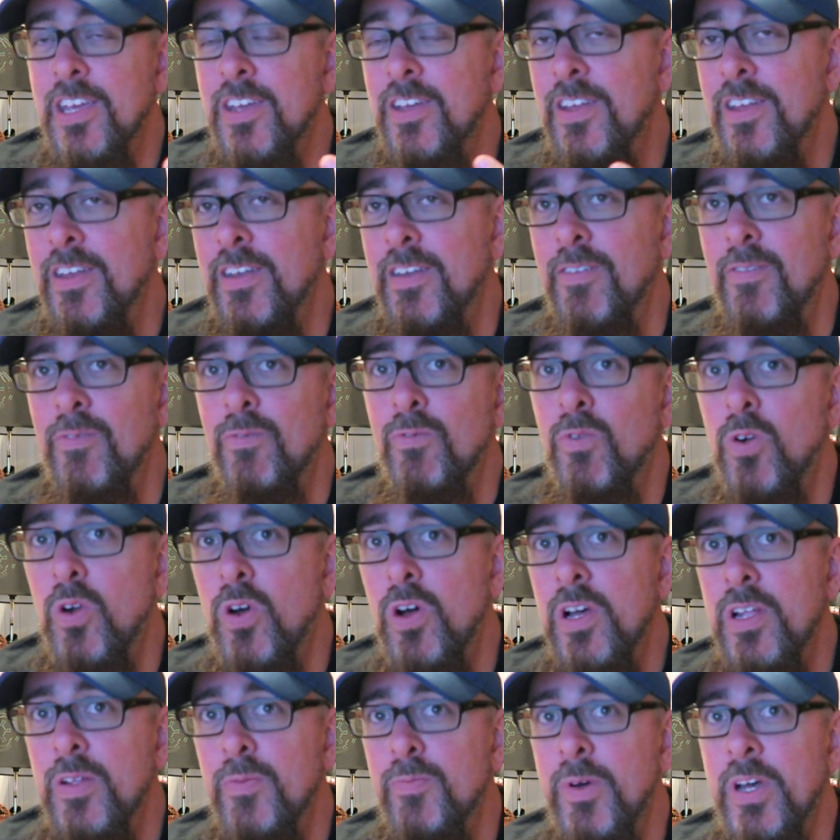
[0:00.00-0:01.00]

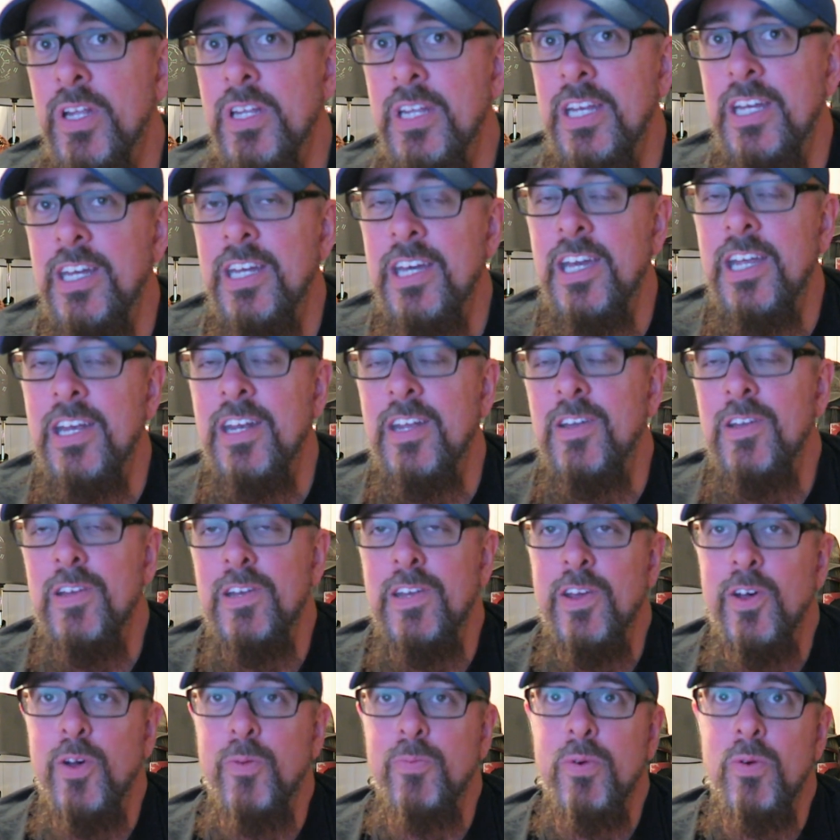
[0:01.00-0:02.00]
Raw Monday night,
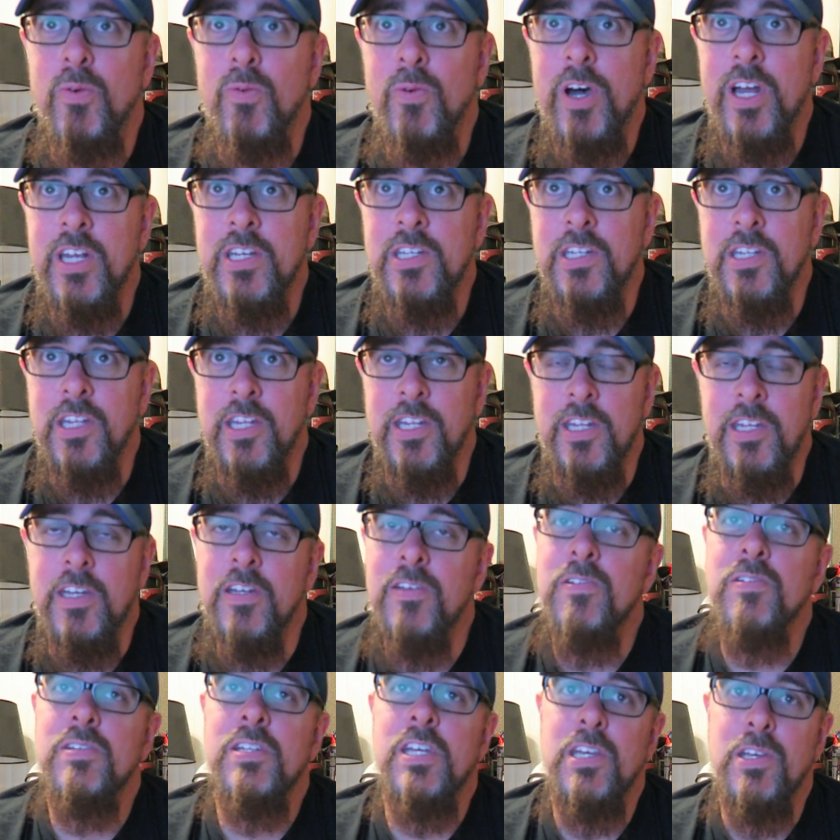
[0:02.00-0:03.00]
couldn't help but watching like The
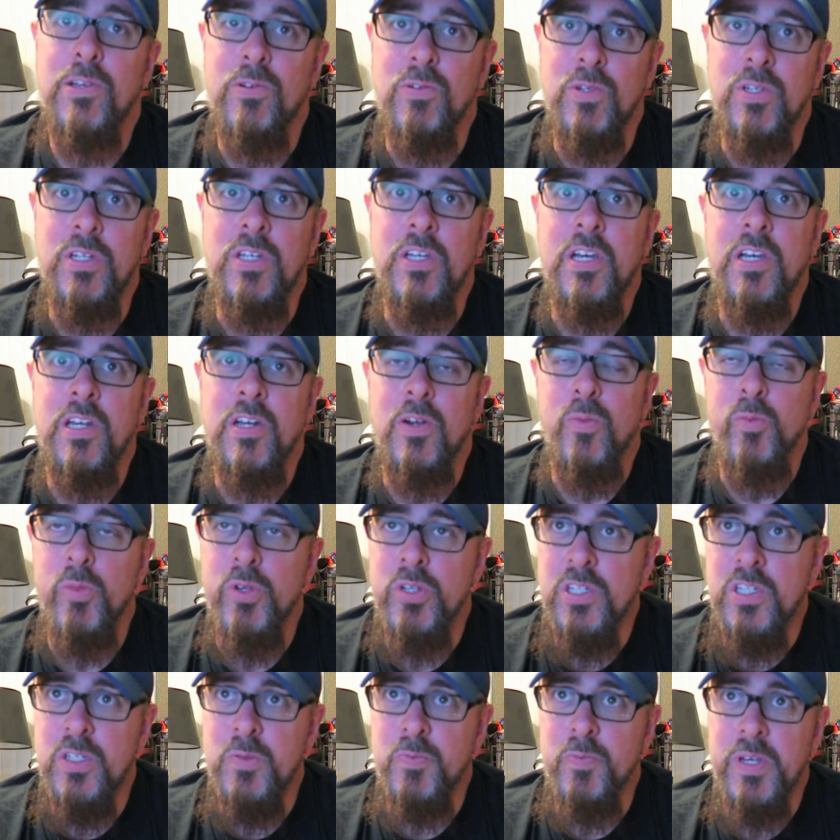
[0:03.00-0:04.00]
Undertaker's gut,
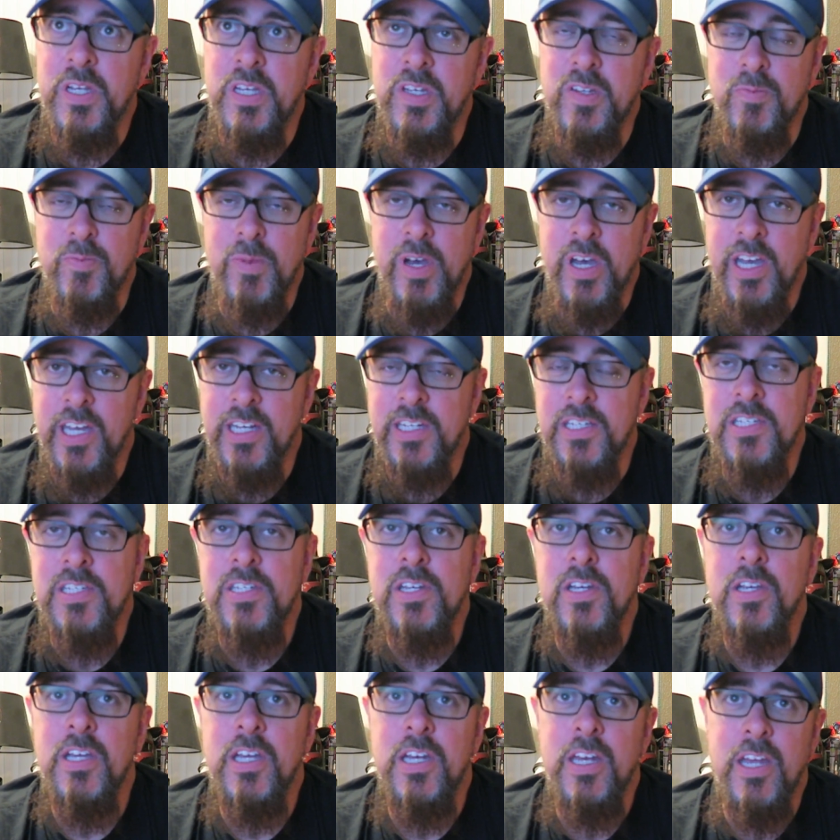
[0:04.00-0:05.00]
almost as big as mine,
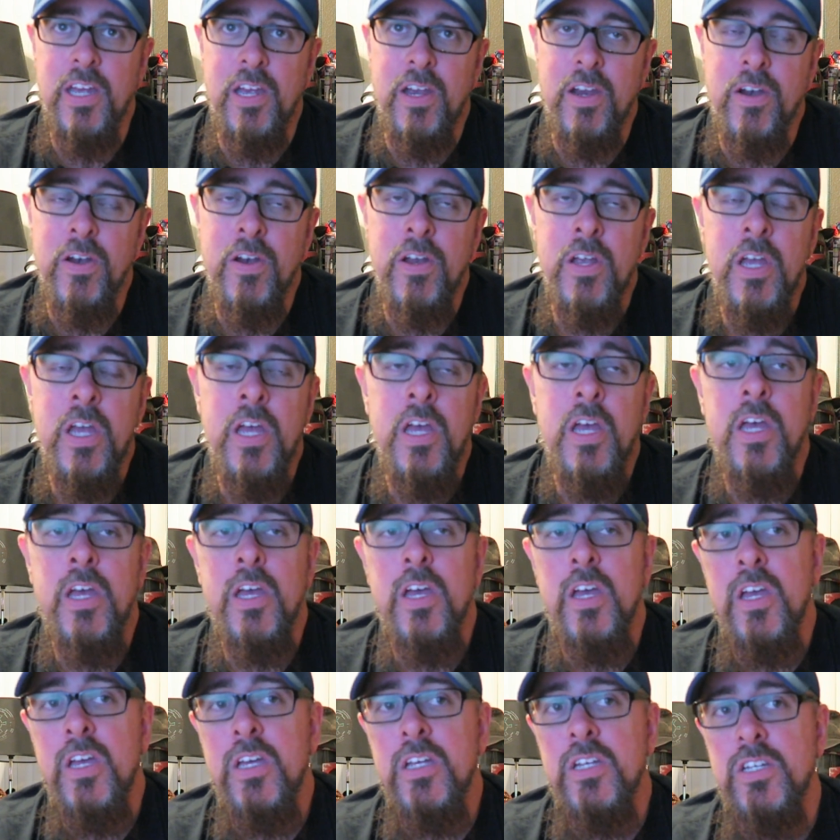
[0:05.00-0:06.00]
sucking air.
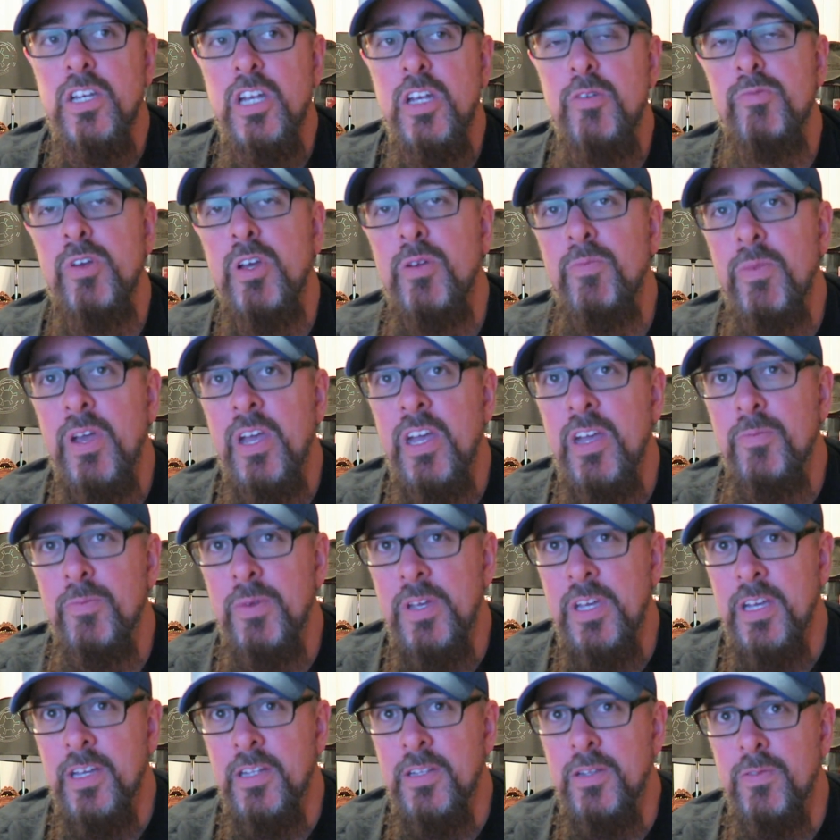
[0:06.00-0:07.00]
Shane McMahon
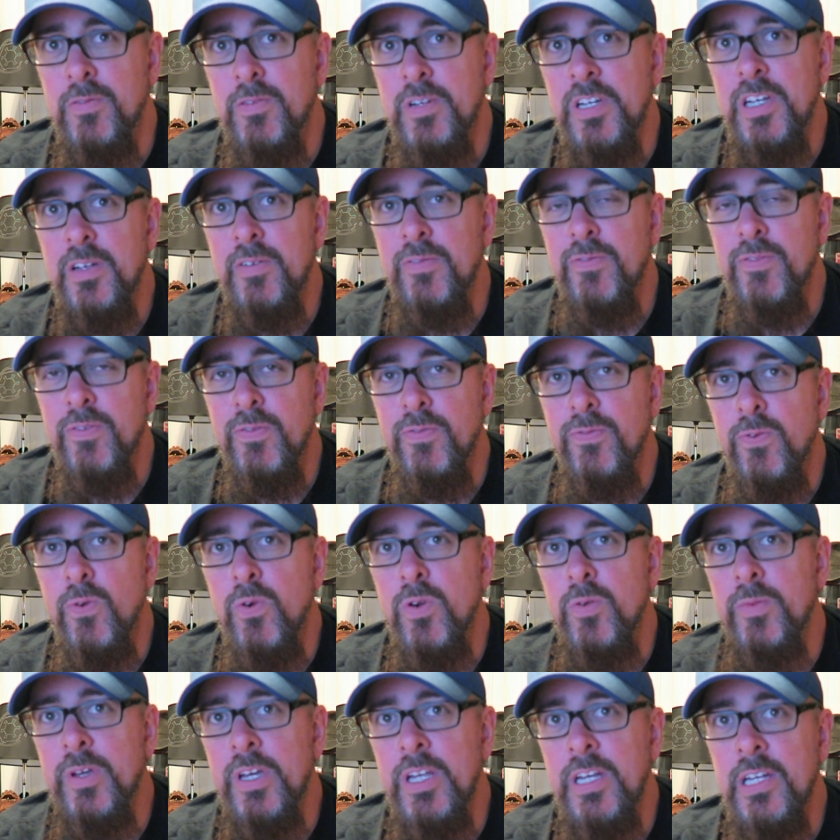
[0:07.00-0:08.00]
being in the ring for
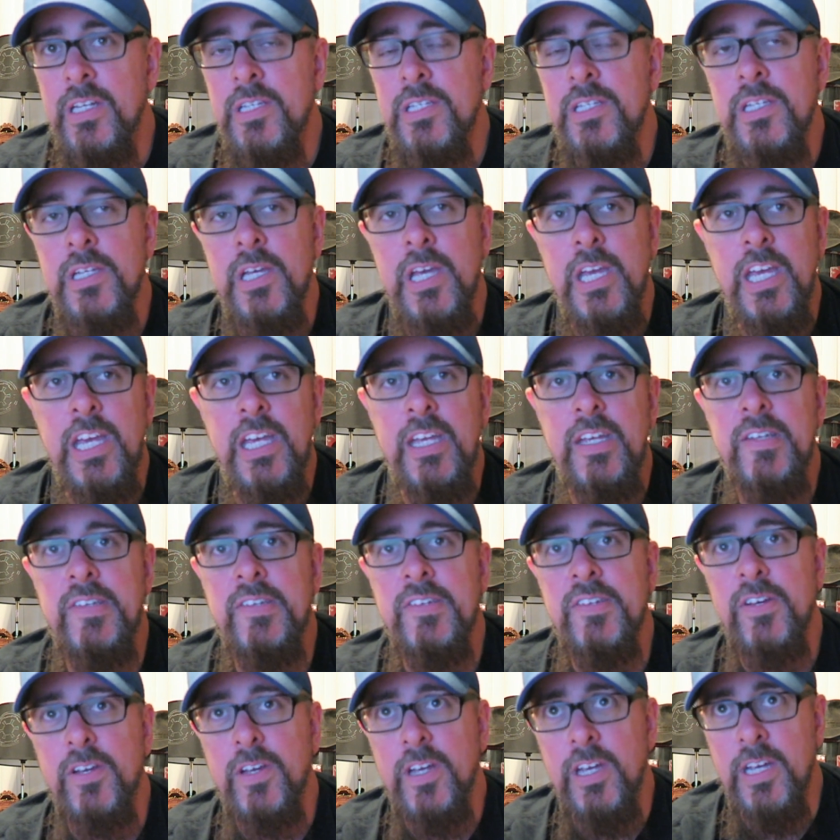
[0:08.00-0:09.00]
4 minutes, he's
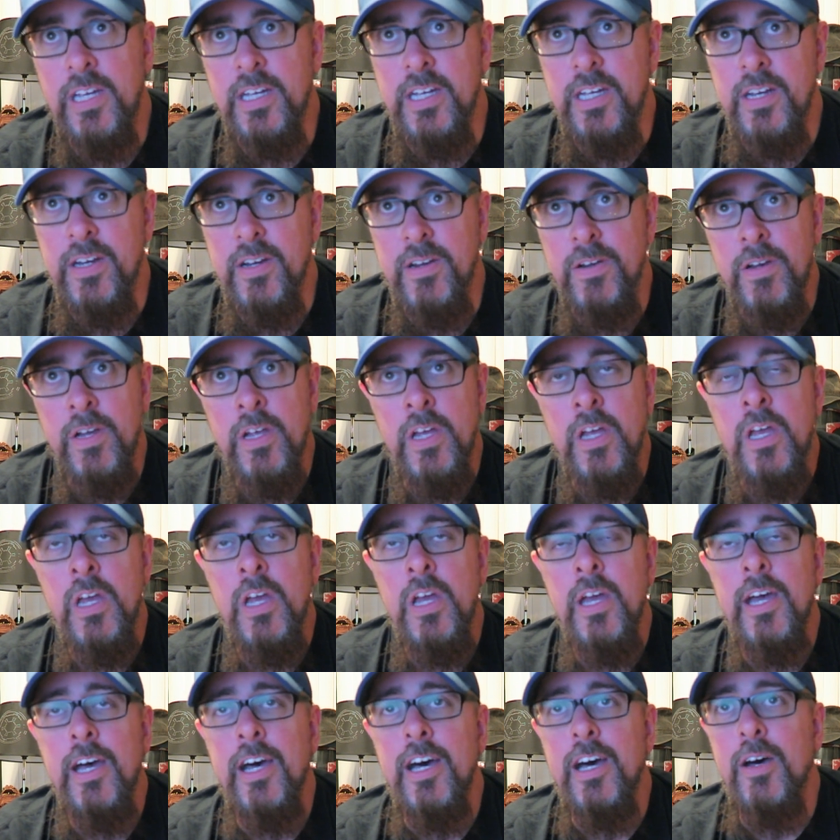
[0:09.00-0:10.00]
sucking air.
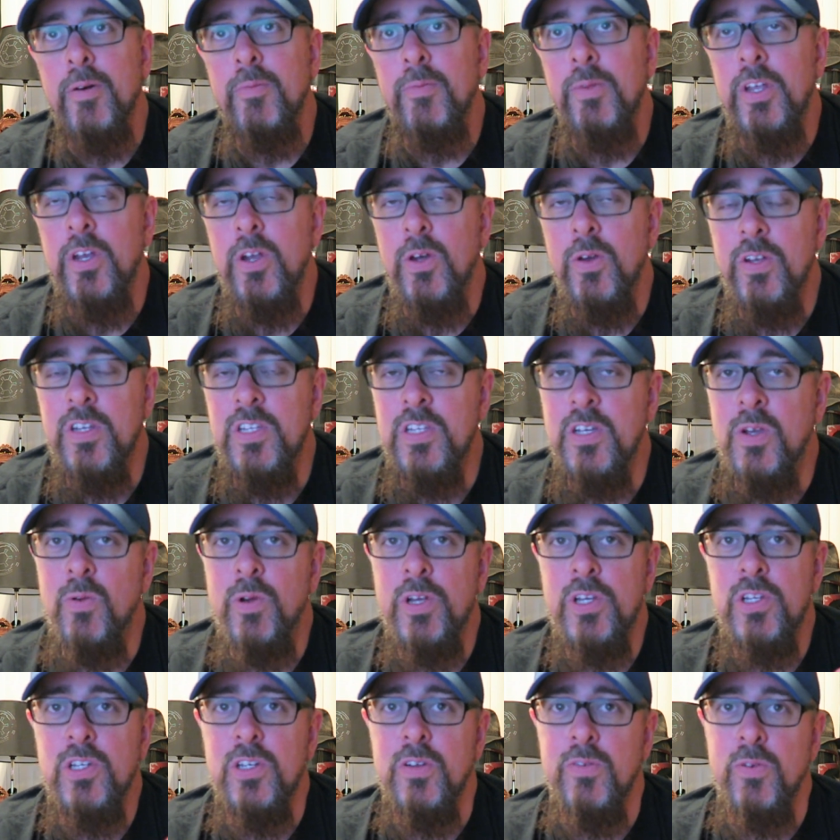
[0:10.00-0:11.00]
You know, it's a
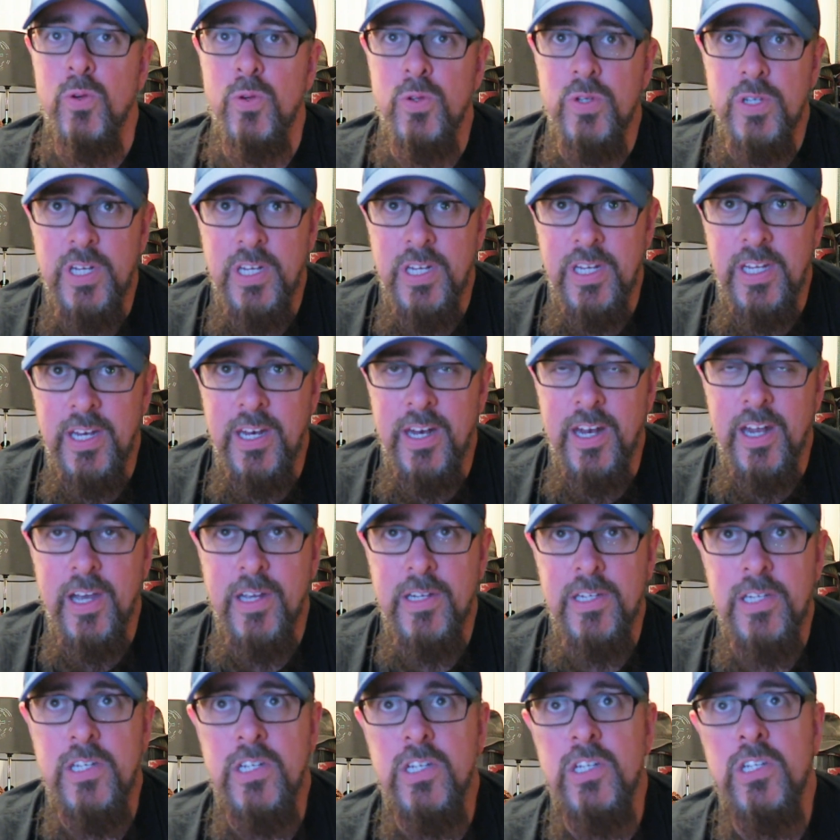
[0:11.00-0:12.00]
question of who's going to need an
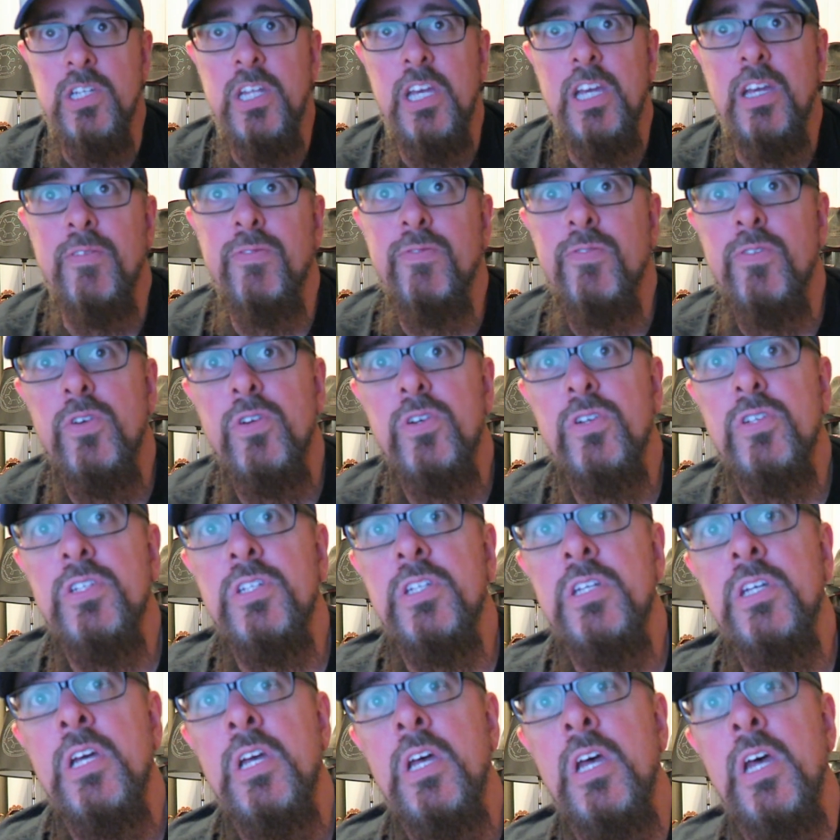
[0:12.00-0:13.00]
oxygen tank
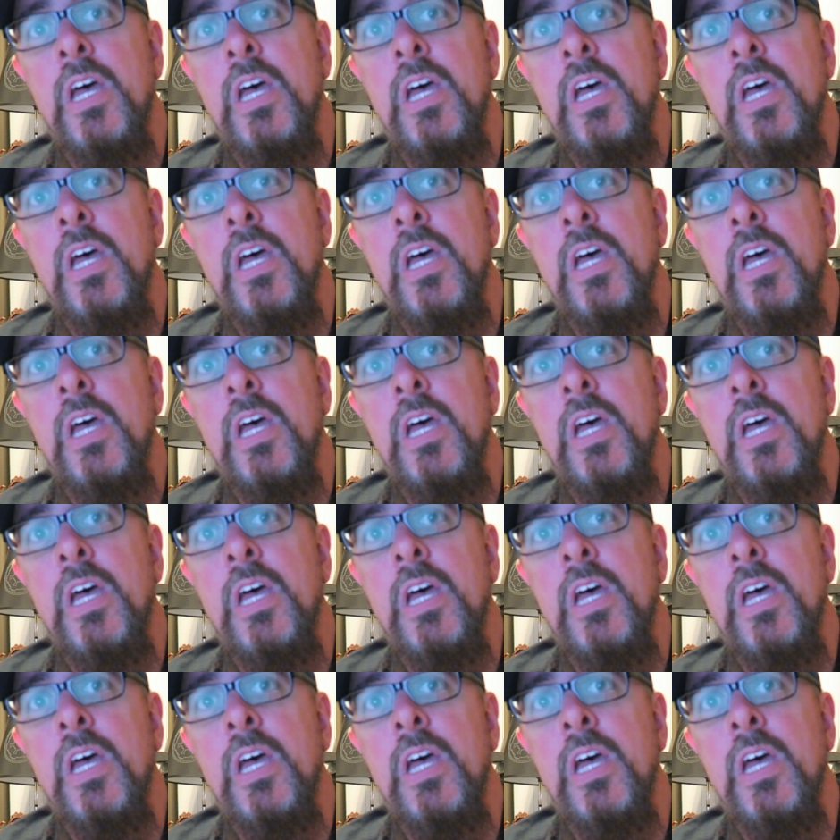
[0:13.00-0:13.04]
first.